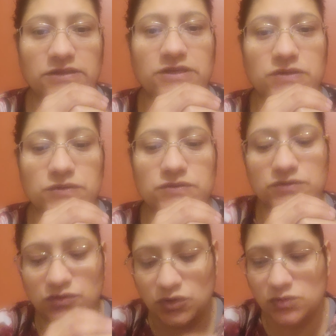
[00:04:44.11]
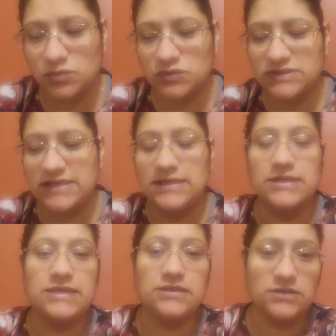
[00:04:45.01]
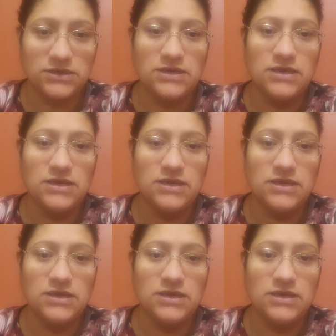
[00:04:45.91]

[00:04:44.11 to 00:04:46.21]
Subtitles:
They use normal saline